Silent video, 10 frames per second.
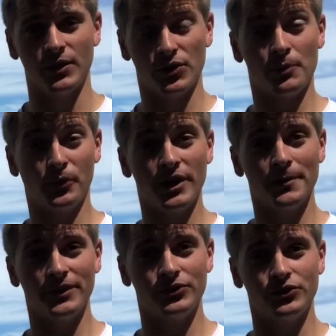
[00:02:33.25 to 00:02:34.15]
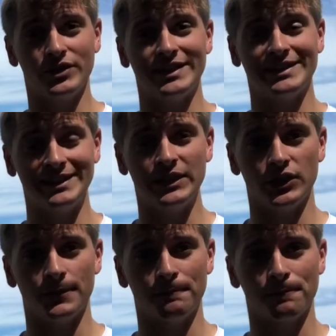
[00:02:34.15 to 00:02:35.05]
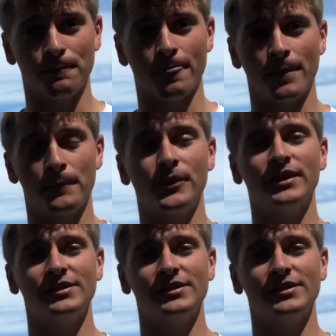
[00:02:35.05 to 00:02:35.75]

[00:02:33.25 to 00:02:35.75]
The prayer ministry leader brings